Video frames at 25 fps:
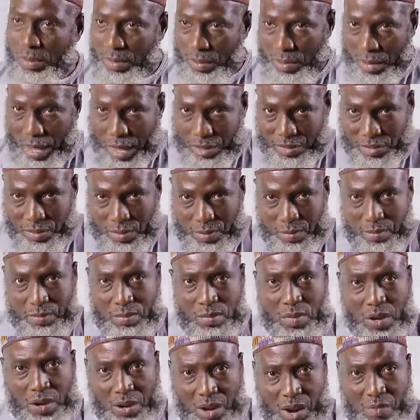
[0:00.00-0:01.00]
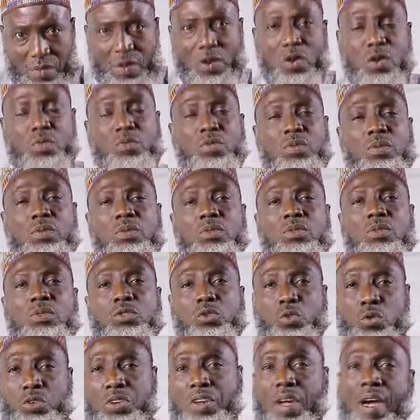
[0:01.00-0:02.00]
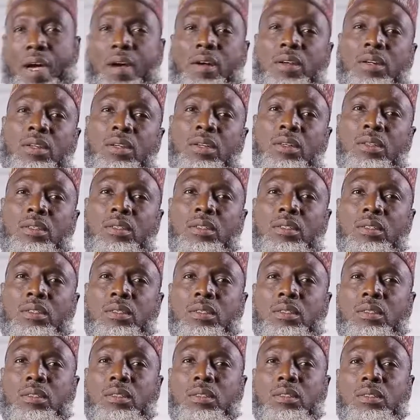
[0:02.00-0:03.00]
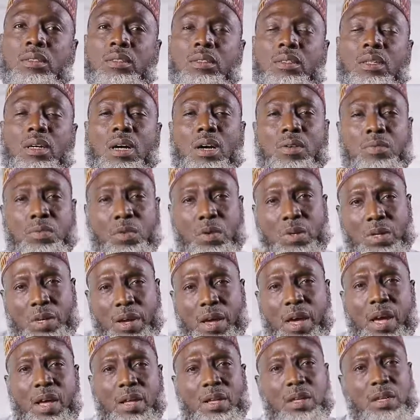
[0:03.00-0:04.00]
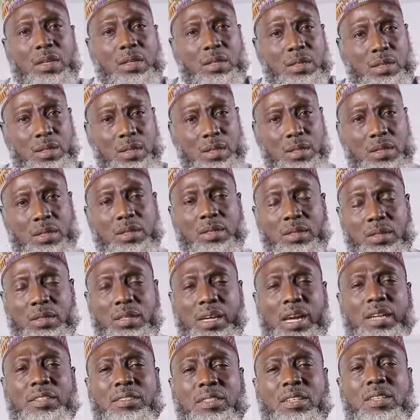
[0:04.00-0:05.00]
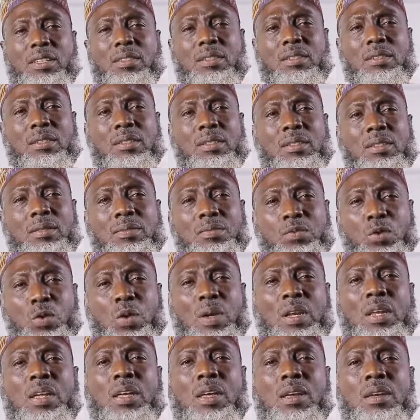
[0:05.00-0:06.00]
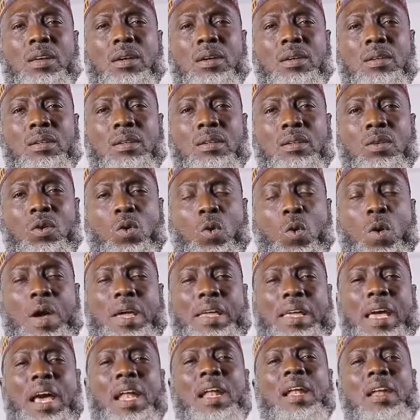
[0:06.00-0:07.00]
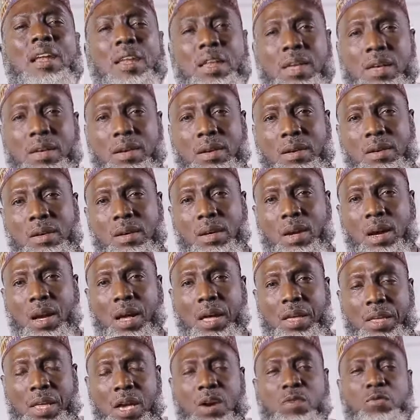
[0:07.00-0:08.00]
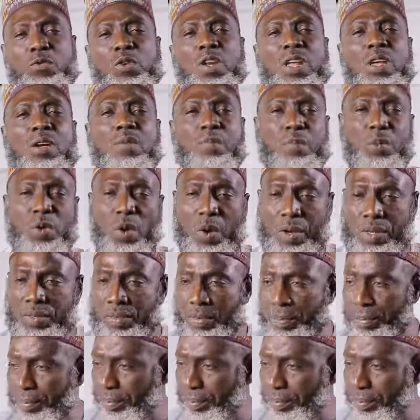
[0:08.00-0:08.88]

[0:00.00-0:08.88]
getting revenue through there, and from there, getting fully or gainfully employed.